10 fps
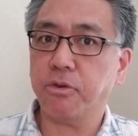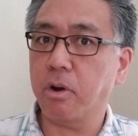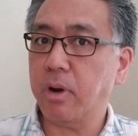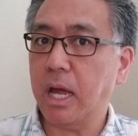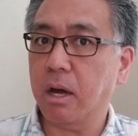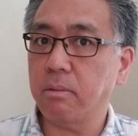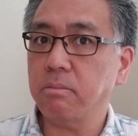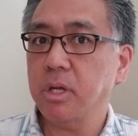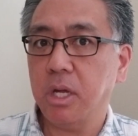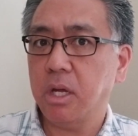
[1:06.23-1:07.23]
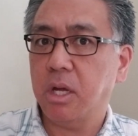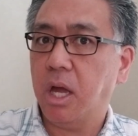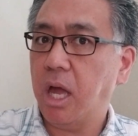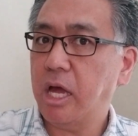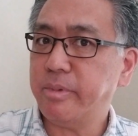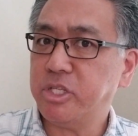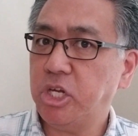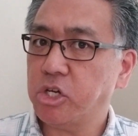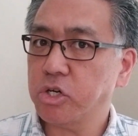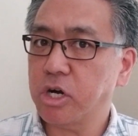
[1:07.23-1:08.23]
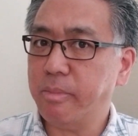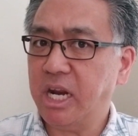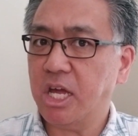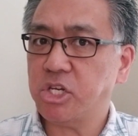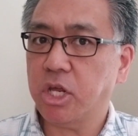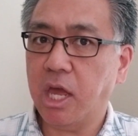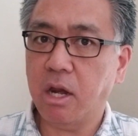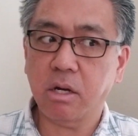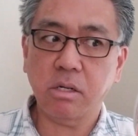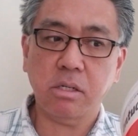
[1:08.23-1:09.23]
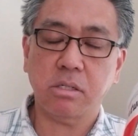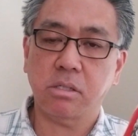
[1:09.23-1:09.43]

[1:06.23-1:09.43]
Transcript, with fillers: throw down, hey, I'm a teacher, I'm an educator.